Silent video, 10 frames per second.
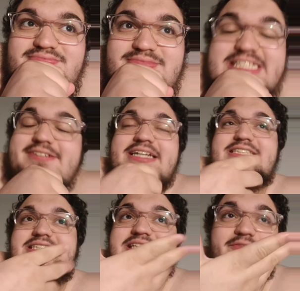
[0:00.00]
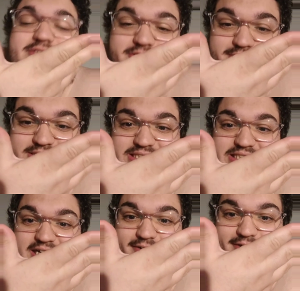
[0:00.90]
and he never told him
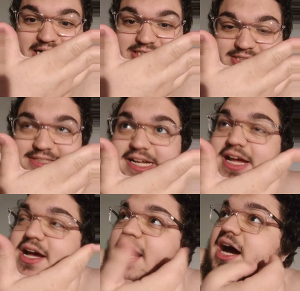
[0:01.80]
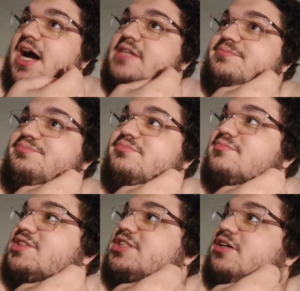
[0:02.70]
down actually. Um,
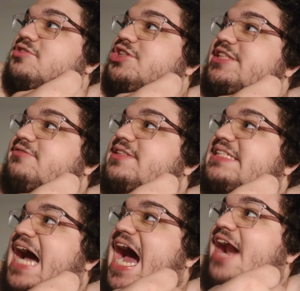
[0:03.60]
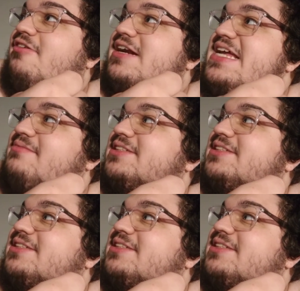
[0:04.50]
so she was higher on him.